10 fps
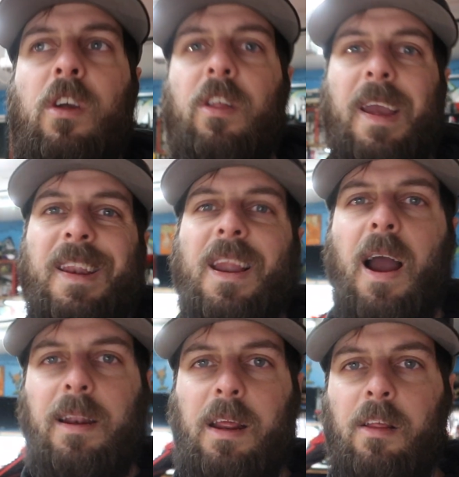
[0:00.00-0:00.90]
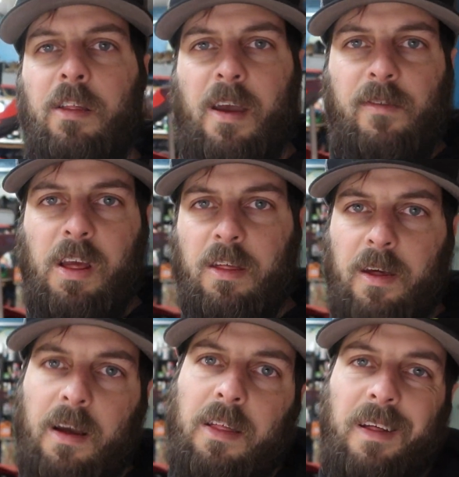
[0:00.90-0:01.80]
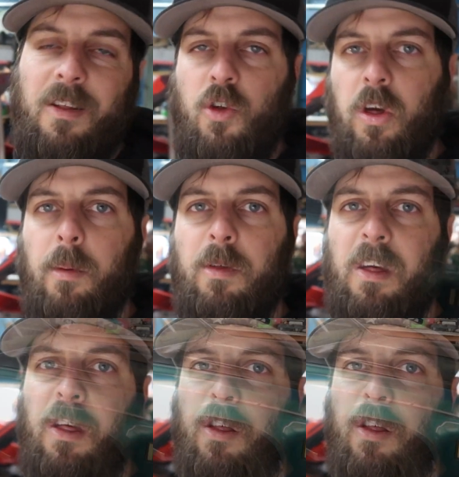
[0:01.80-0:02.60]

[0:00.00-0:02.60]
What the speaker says: is a 1976 GMC